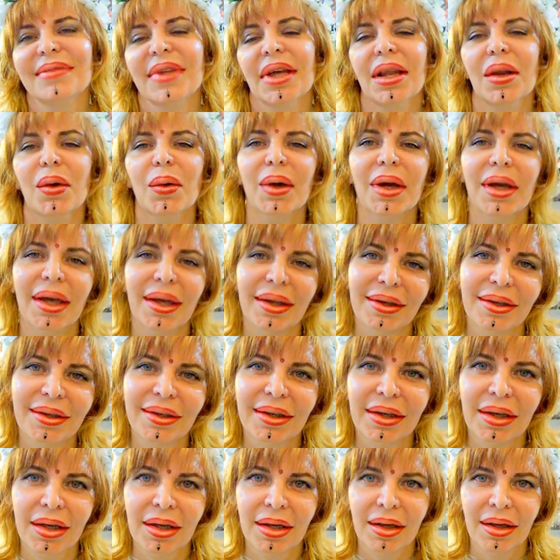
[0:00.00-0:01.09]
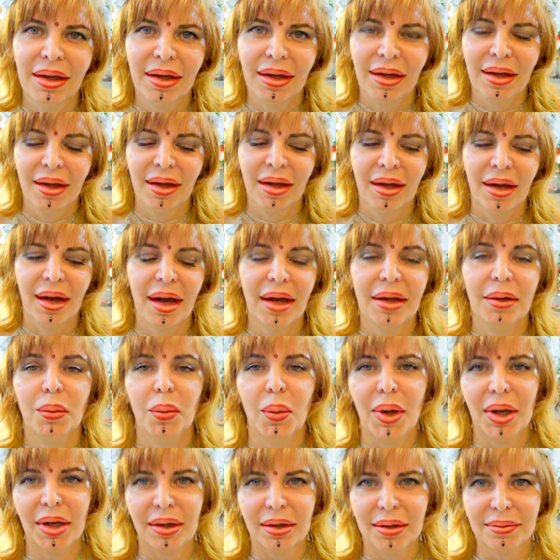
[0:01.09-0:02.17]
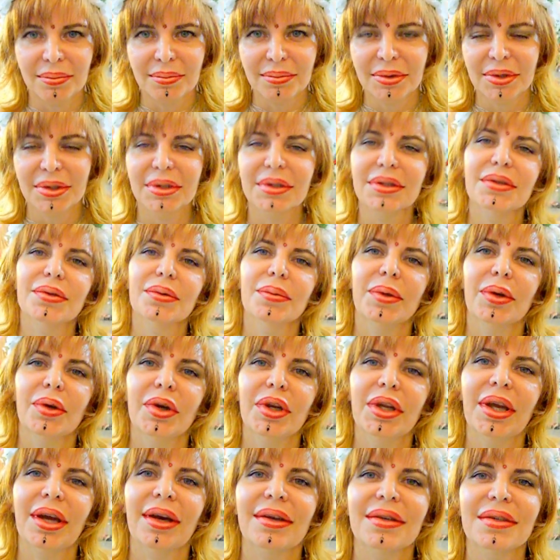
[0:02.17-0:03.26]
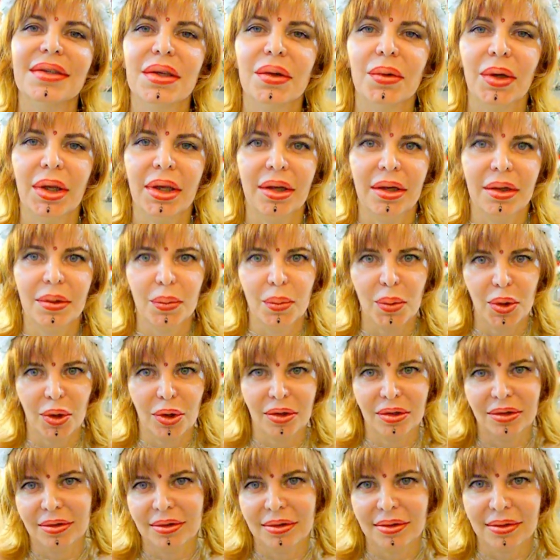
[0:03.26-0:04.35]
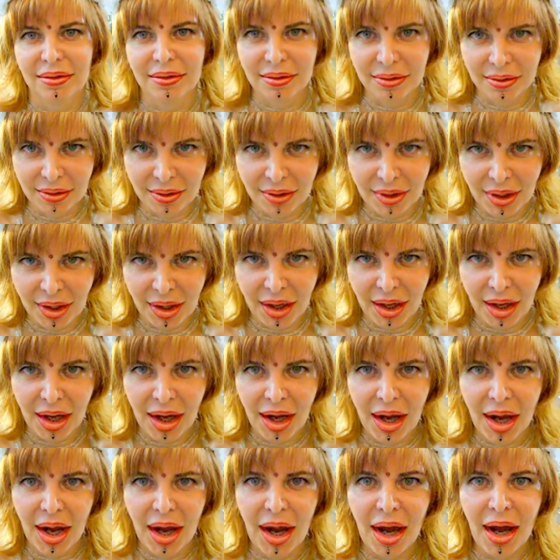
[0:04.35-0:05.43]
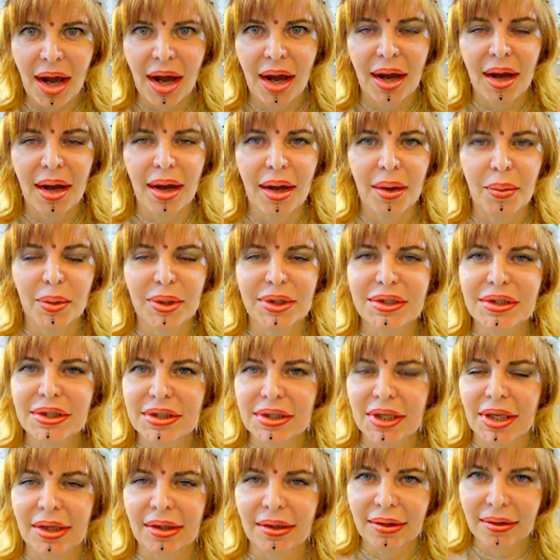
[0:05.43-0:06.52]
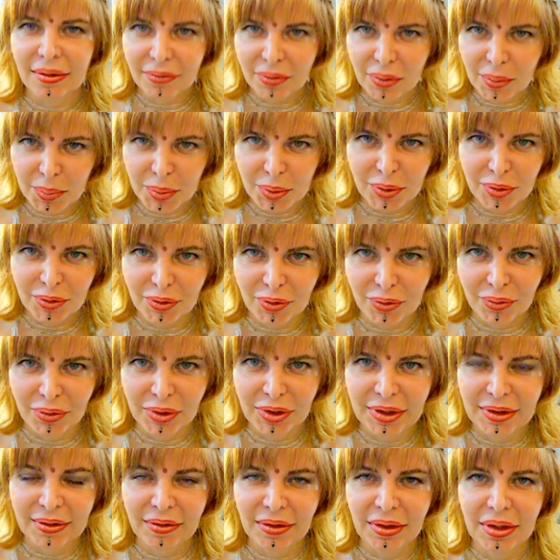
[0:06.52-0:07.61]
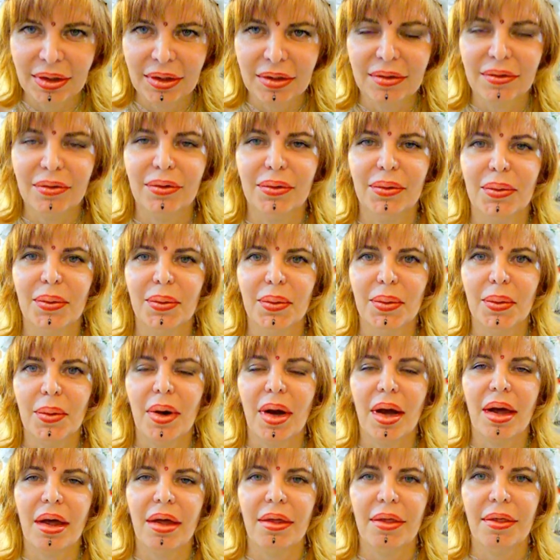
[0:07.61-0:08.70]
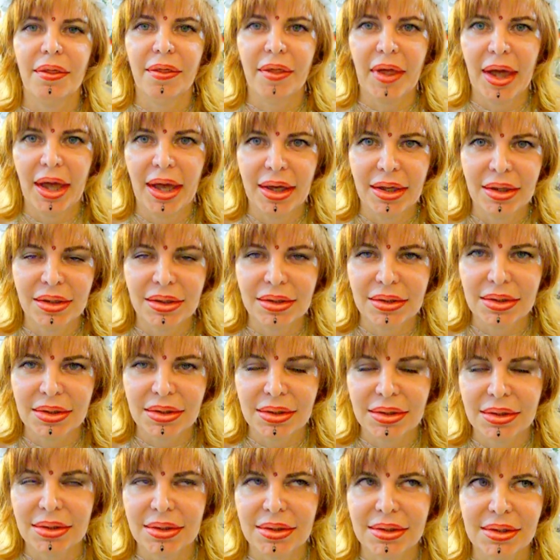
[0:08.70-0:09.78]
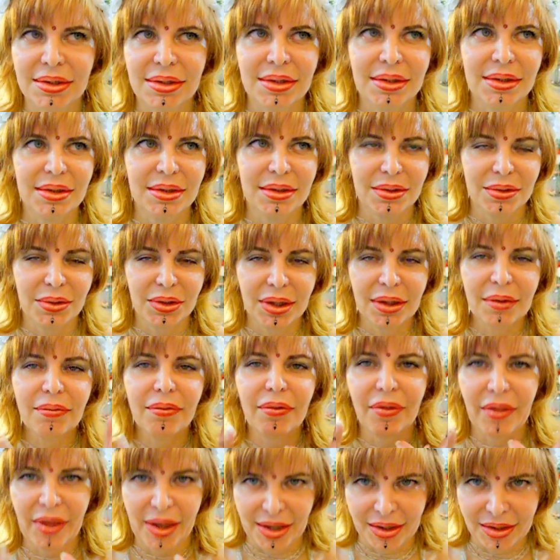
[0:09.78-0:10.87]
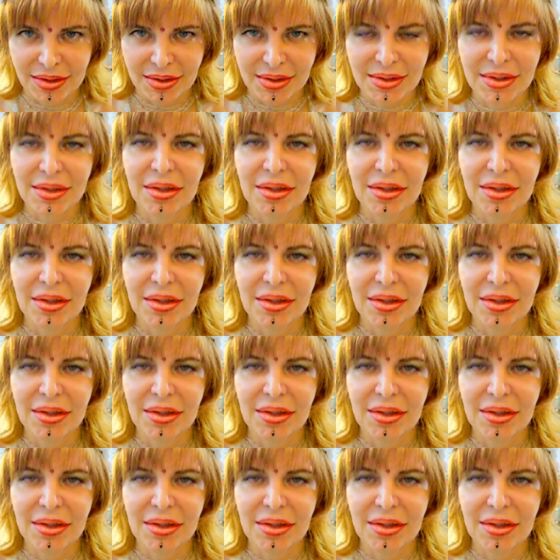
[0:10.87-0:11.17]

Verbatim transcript: hello again, and welcome to Veronica's Creative World. Uh, I want to take this opportunity to thank, to give thanks